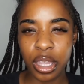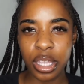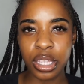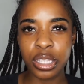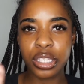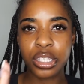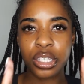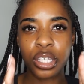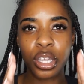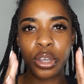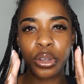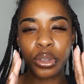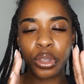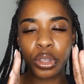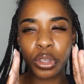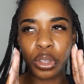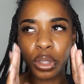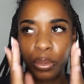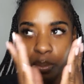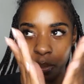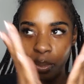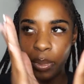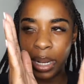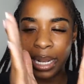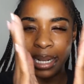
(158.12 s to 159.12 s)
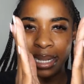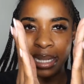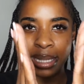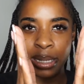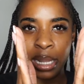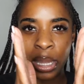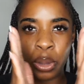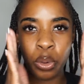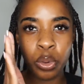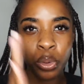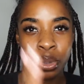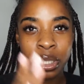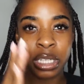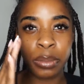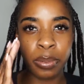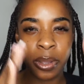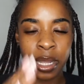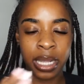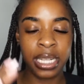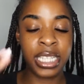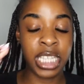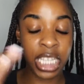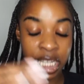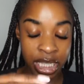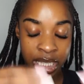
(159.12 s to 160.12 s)
So it all
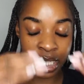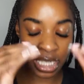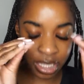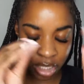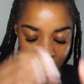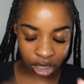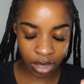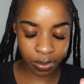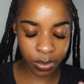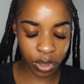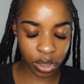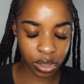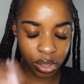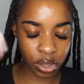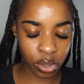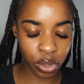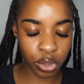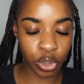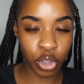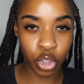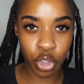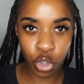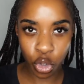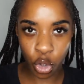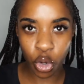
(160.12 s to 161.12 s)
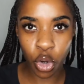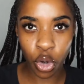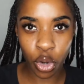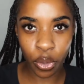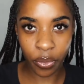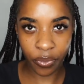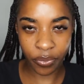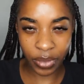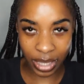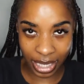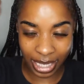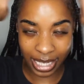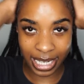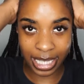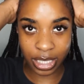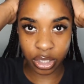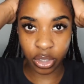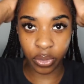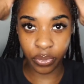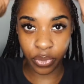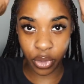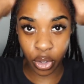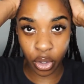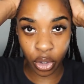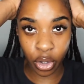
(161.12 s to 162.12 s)
determines on your thickness
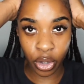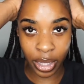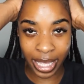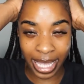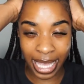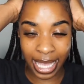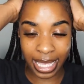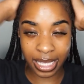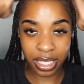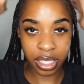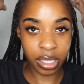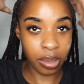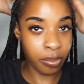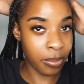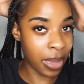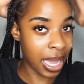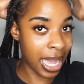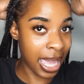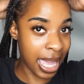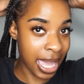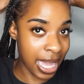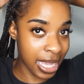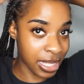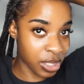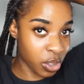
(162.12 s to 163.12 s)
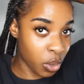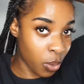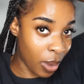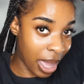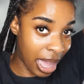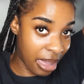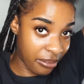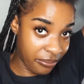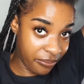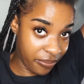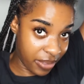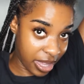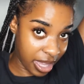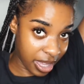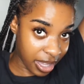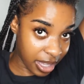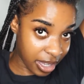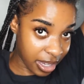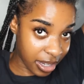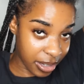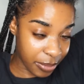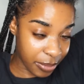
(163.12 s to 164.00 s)
of your hair. So my hair is quite thick,